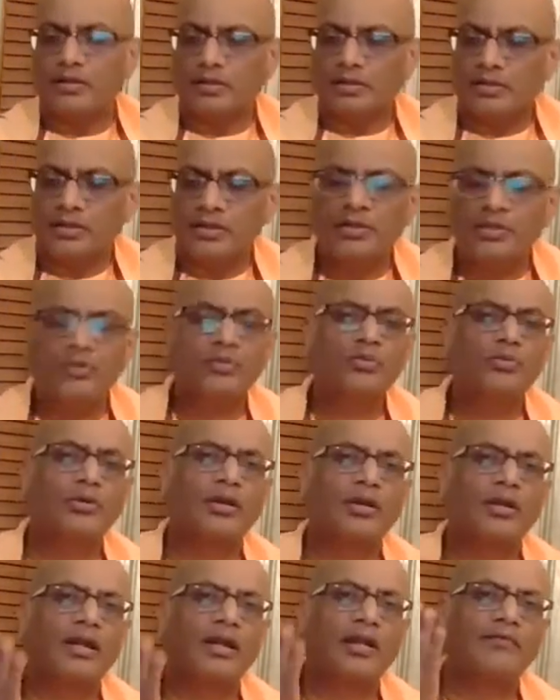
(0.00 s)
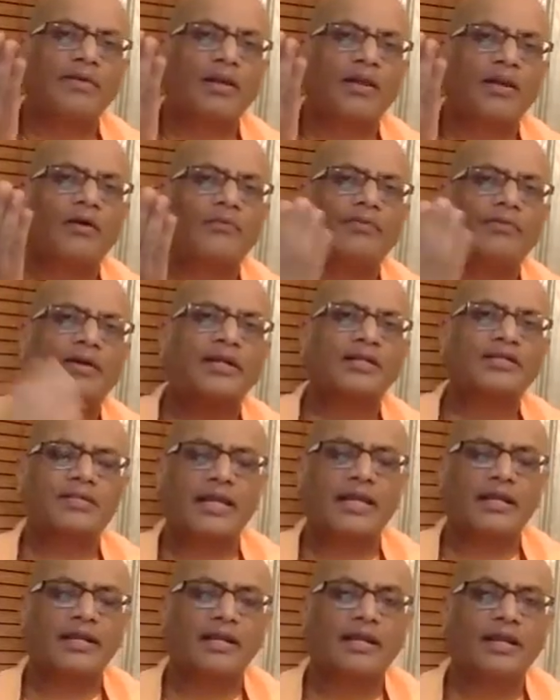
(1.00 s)
new level of
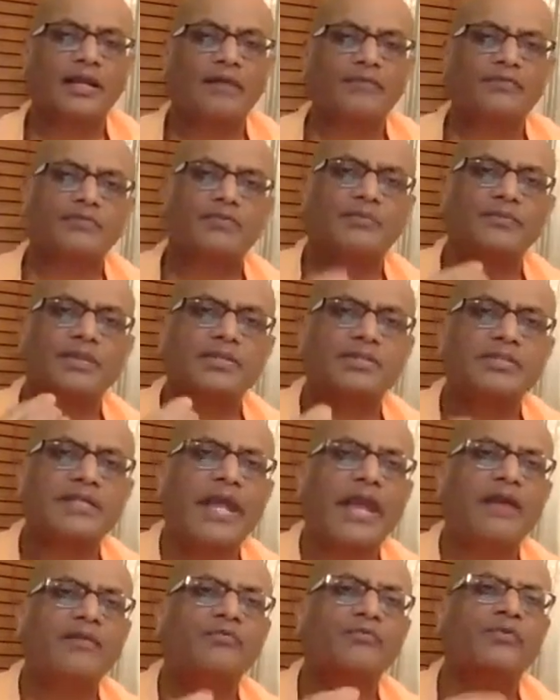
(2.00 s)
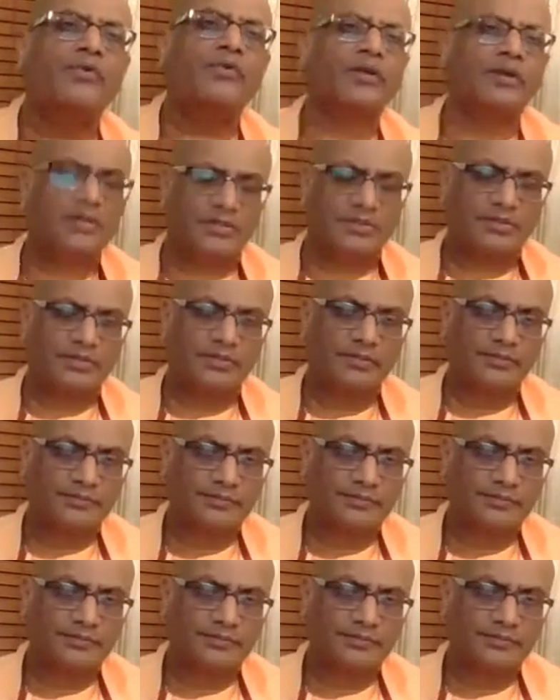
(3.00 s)
understanding comes from the same words.